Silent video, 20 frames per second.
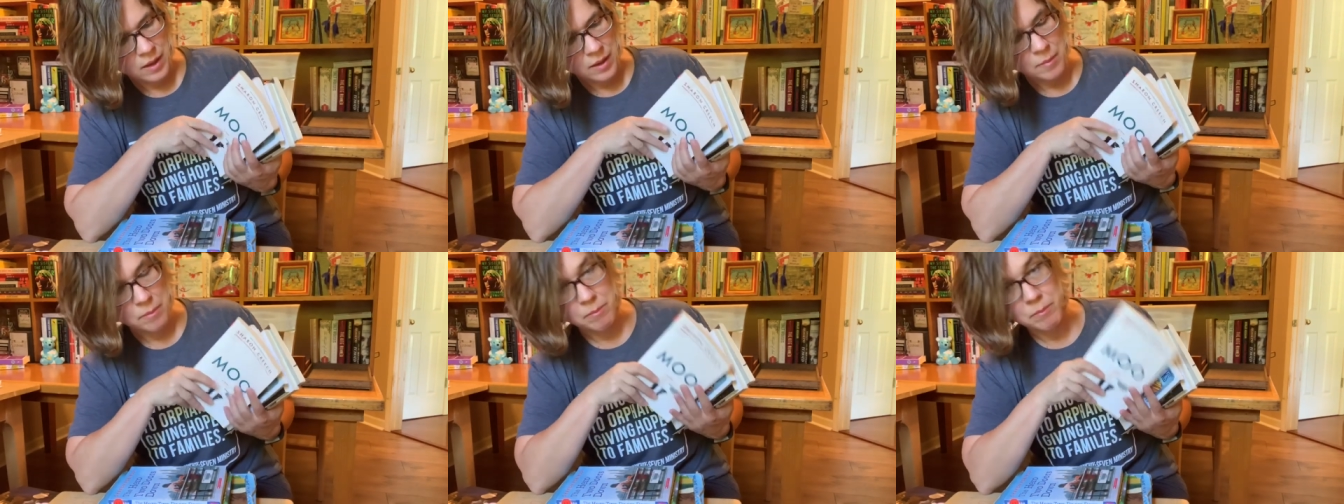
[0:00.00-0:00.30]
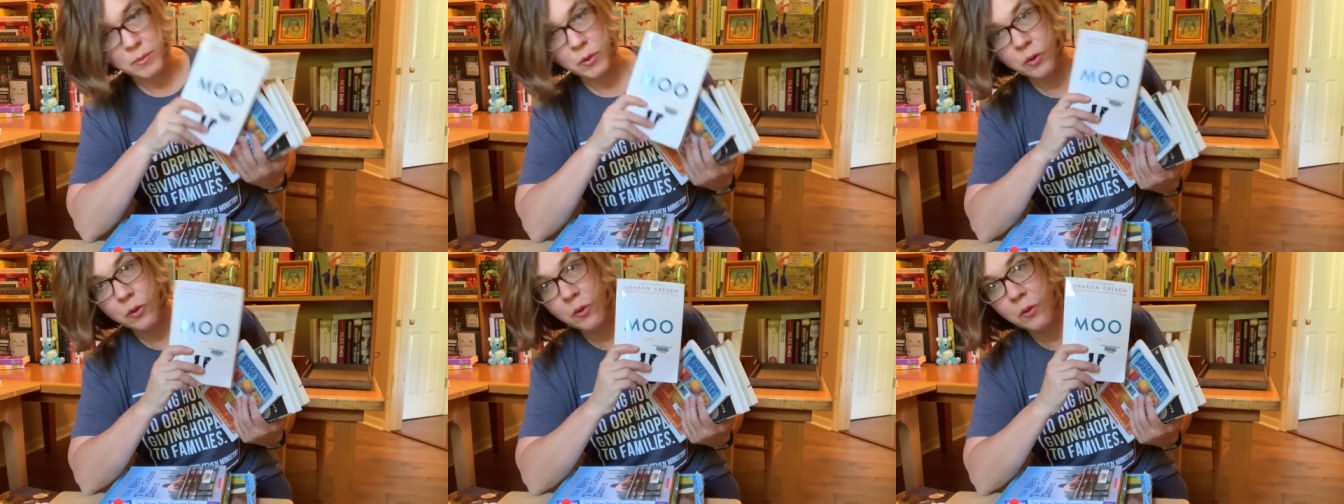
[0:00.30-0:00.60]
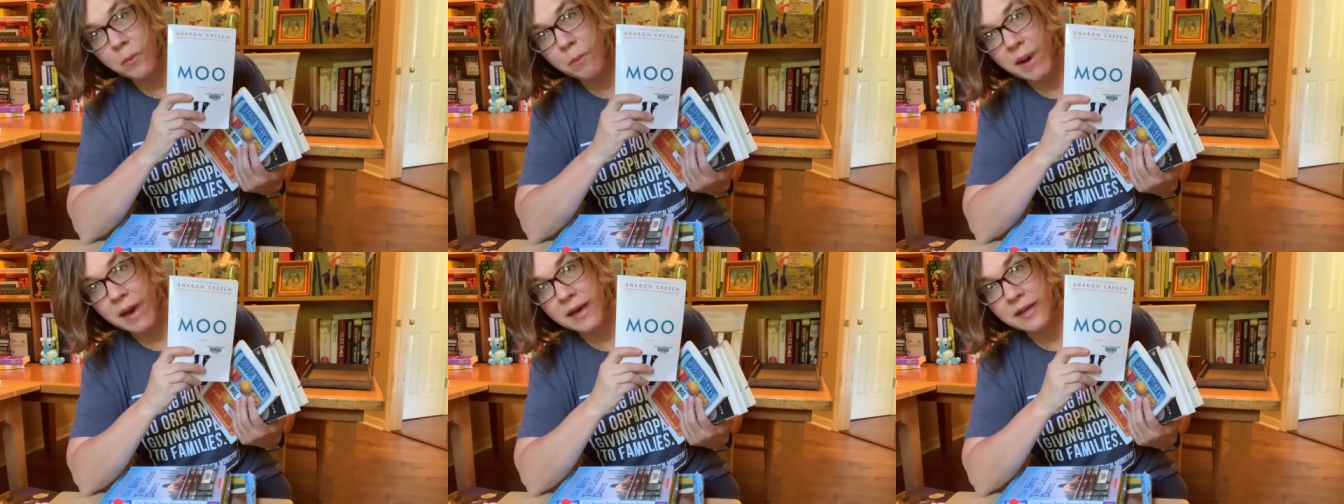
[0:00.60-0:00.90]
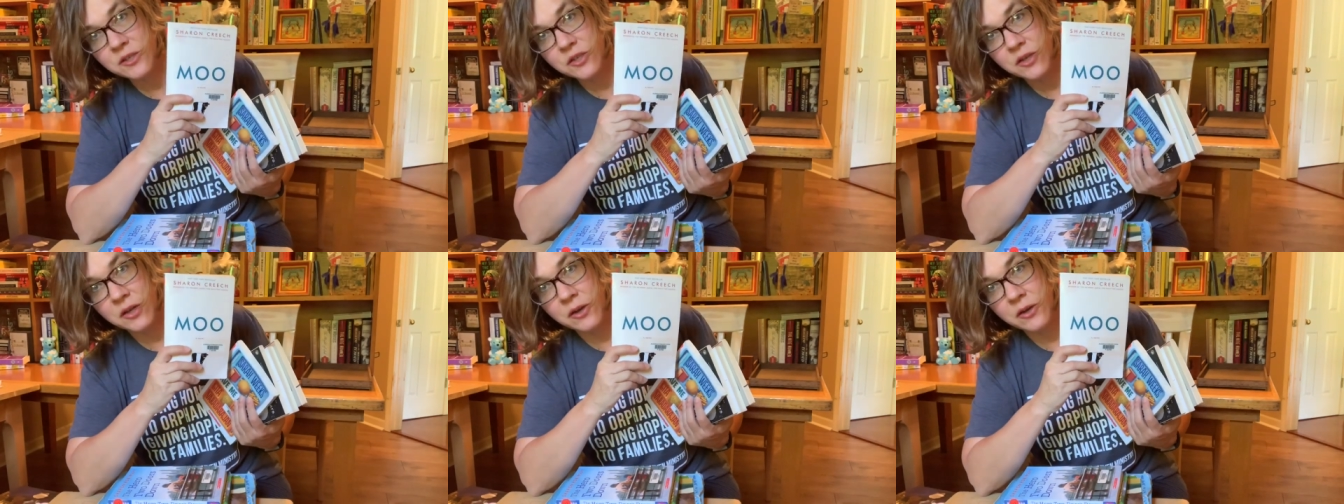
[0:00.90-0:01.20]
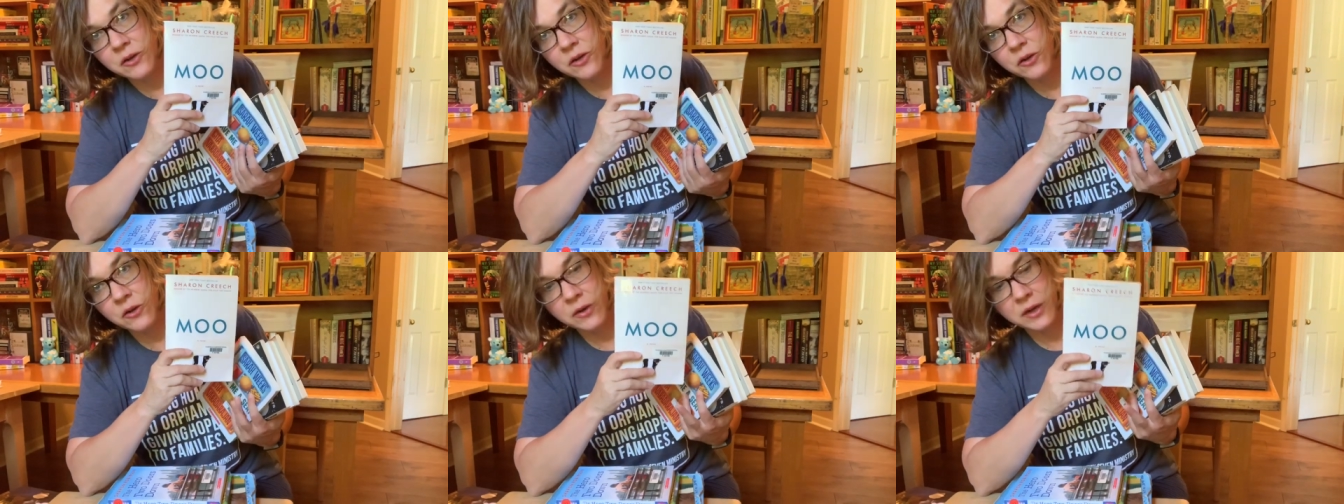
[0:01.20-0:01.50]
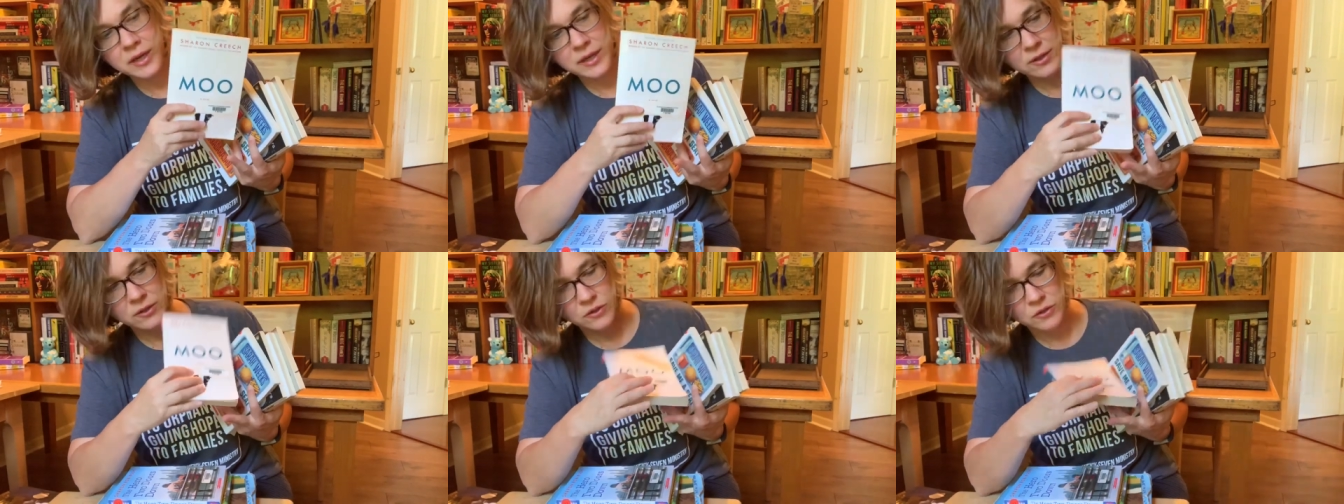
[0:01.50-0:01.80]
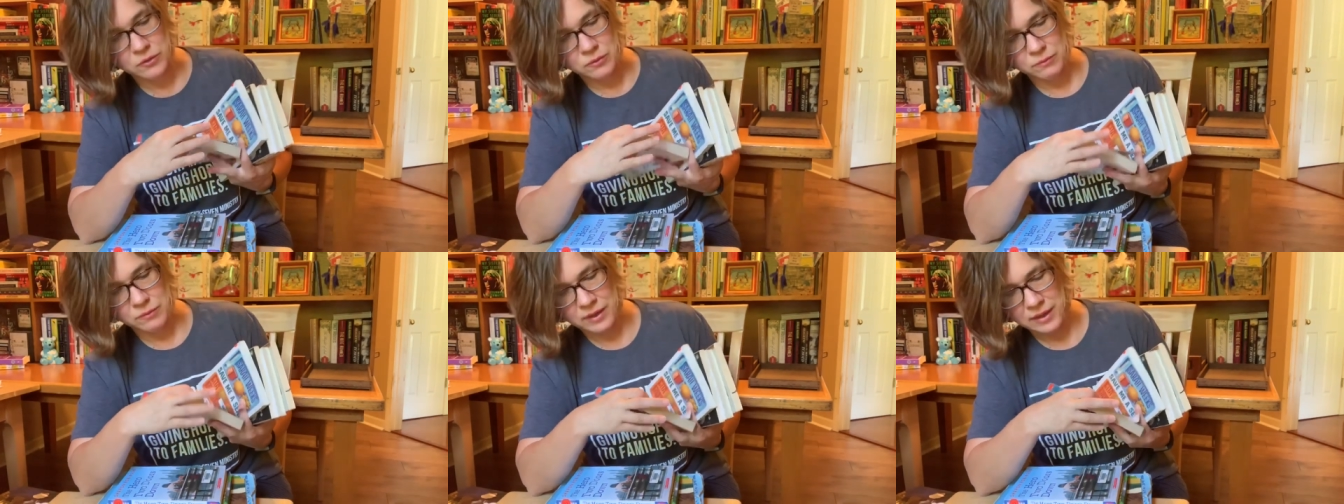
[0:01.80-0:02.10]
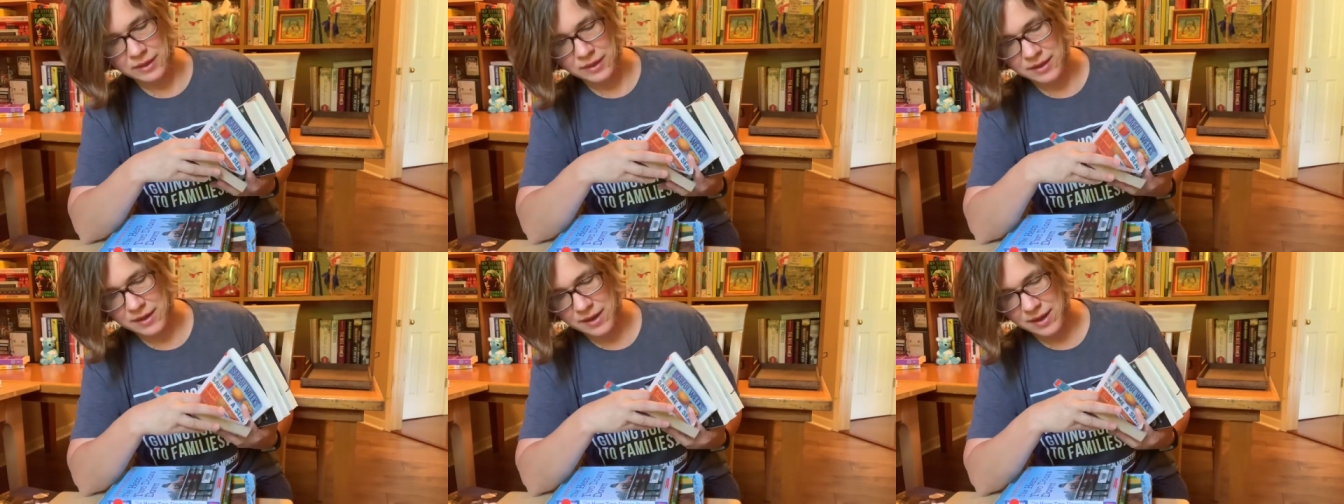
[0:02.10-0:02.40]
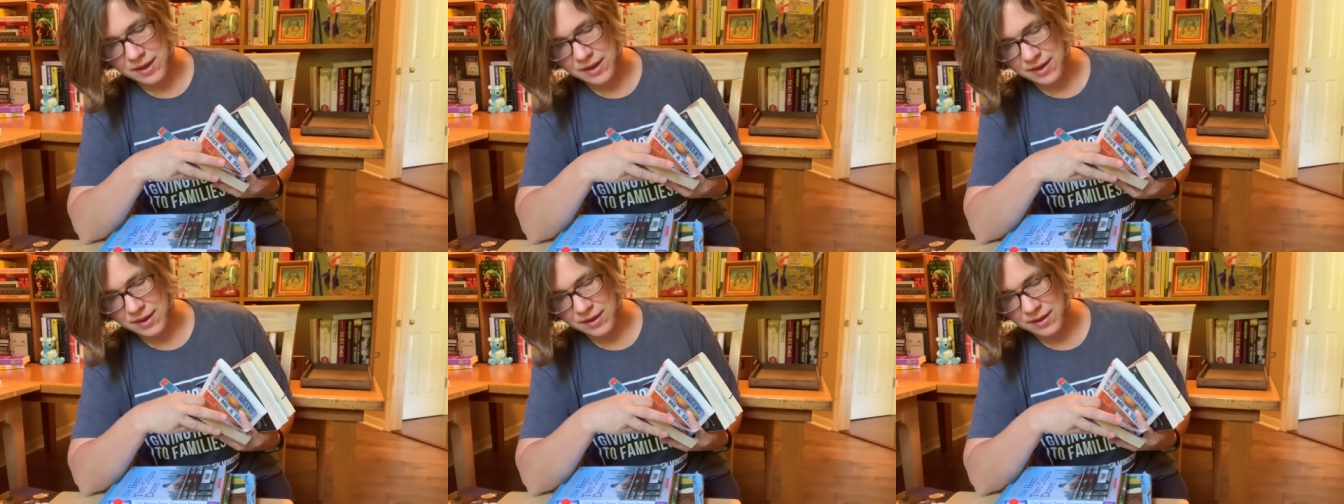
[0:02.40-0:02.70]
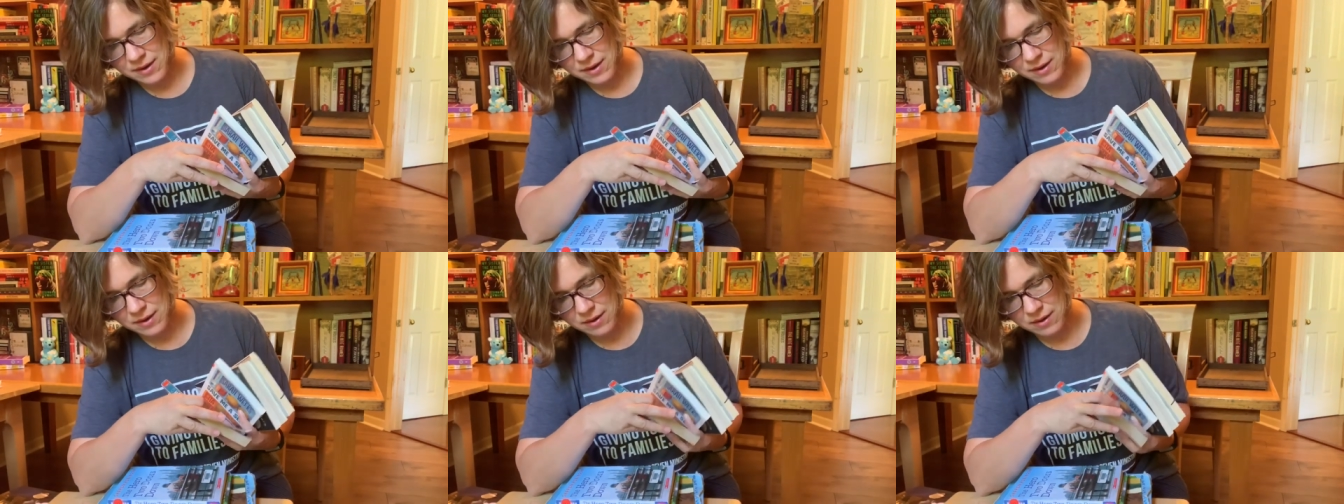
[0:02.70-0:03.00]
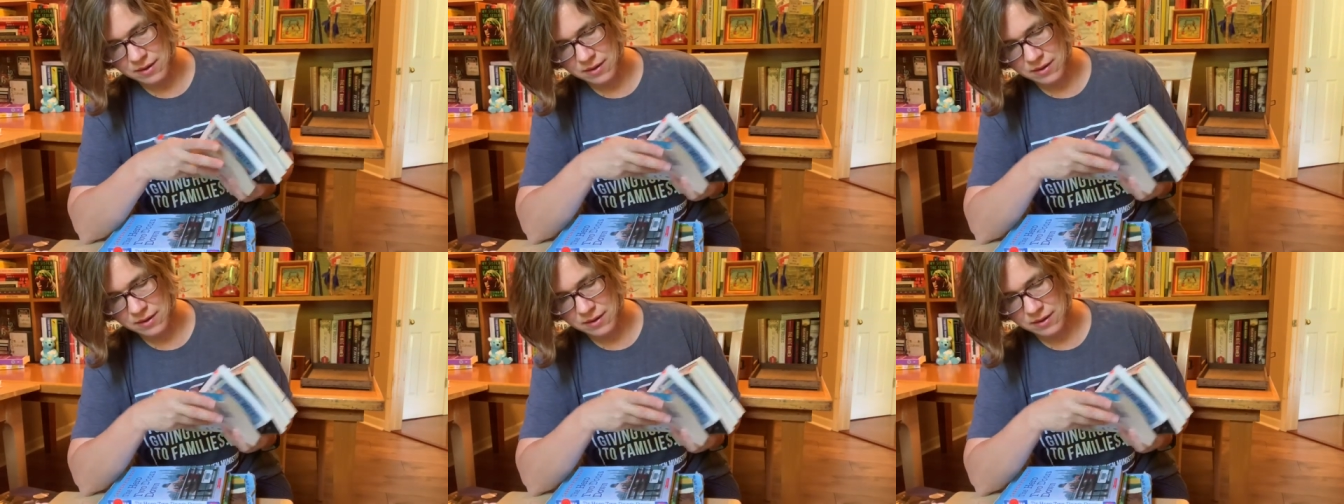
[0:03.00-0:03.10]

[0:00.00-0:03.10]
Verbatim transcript: Moo by Sharon Creech, written in